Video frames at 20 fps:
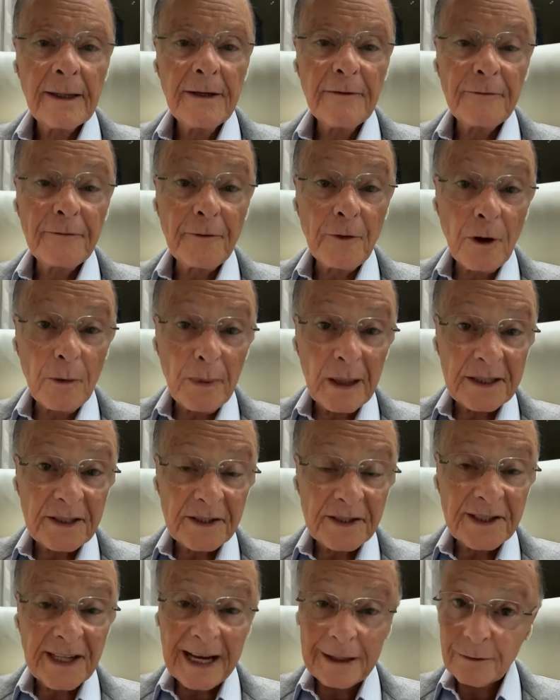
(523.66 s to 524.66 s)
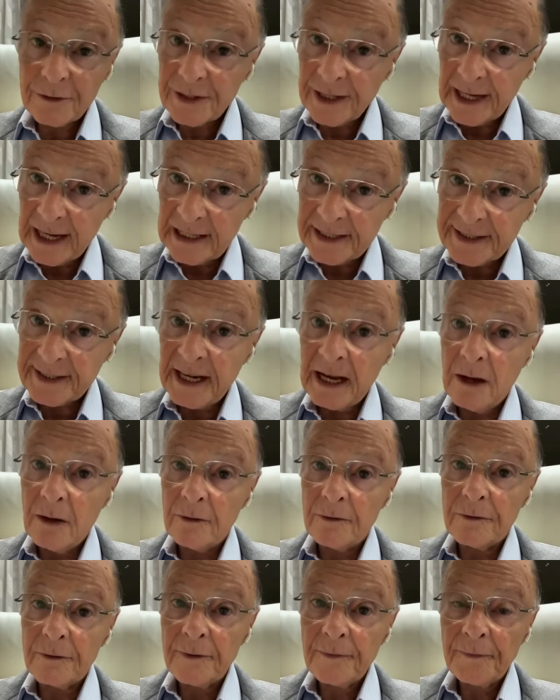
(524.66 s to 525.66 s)
and is baptized will be
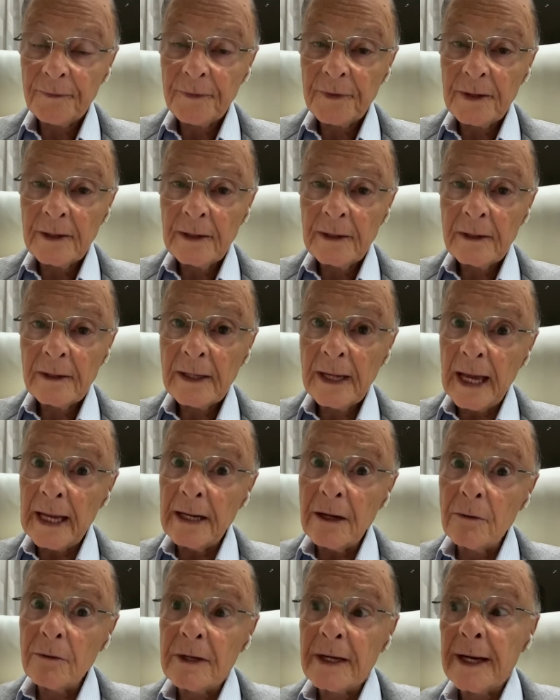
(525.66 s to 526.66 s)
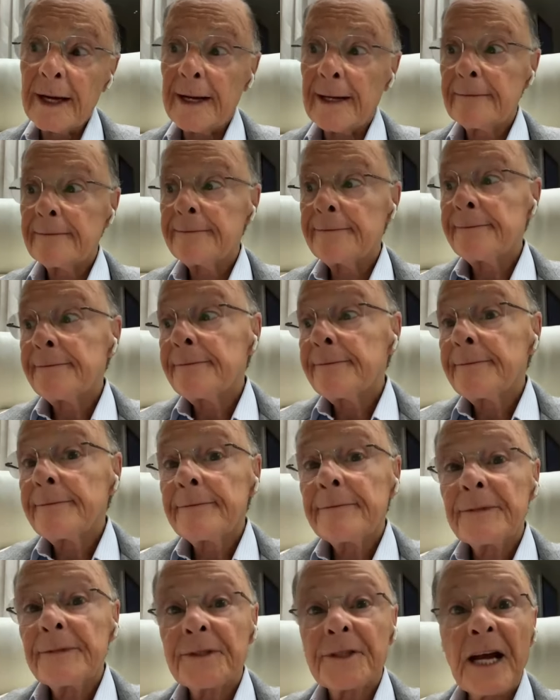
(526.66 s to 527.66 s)
saved. Whoever does not
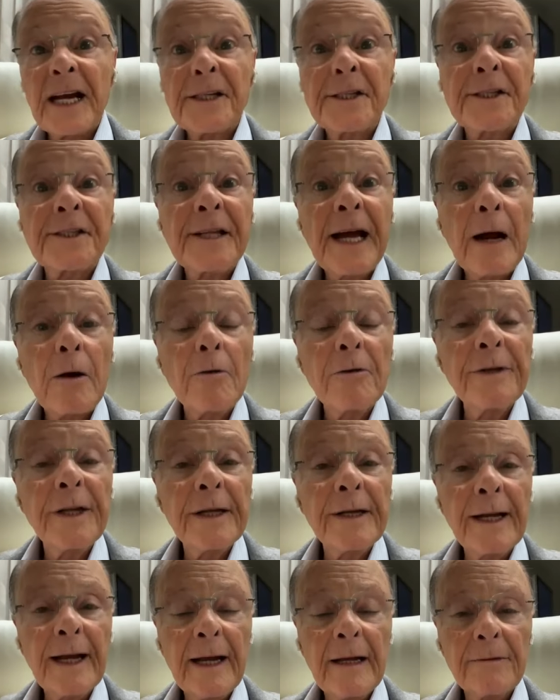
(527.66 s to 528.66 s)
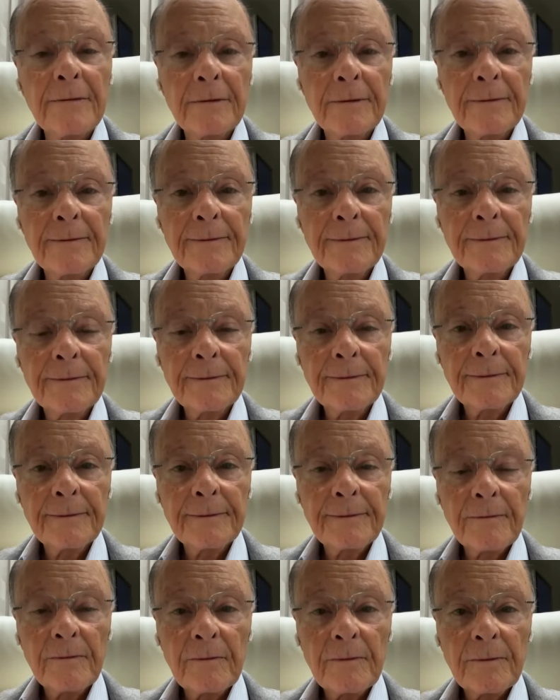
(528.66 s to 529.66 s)
believe is already condemned.
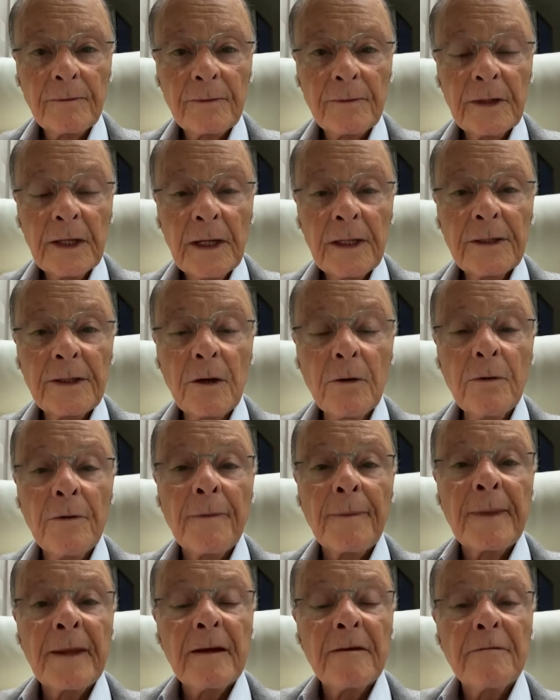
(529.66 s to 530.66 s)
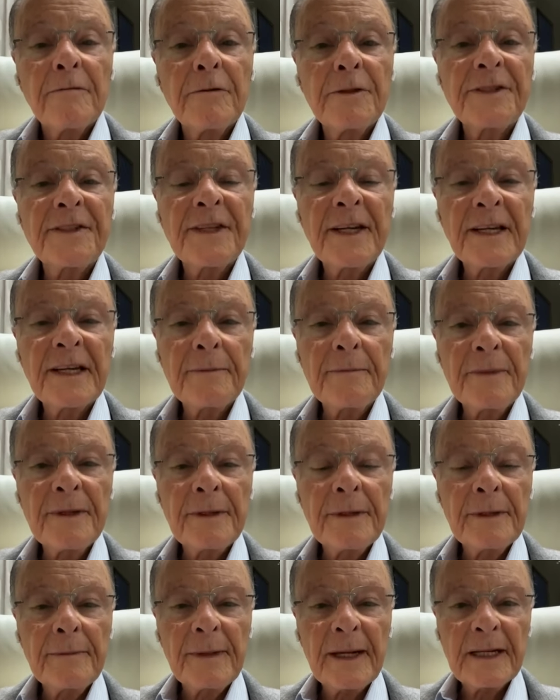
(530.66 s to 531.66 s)
So,
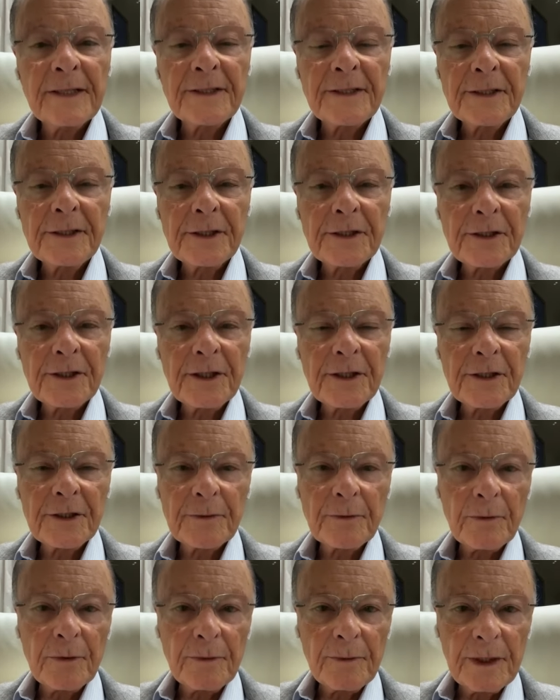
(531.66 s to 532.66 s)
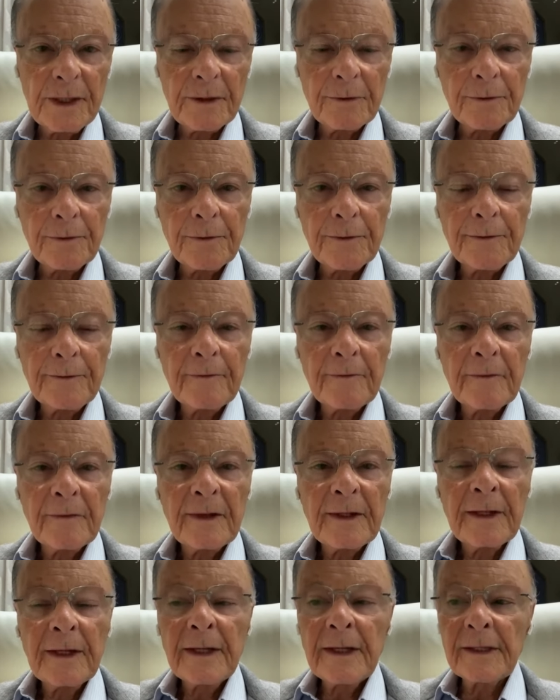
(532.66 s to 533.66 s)
you who watch me right
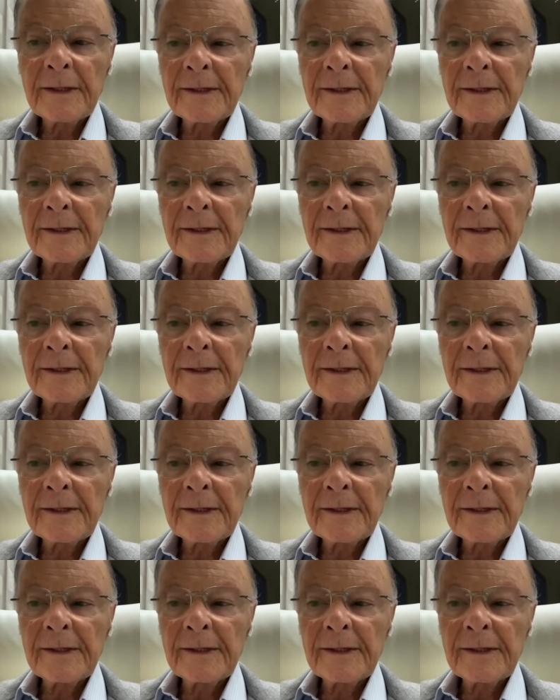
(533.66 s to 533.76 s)
now,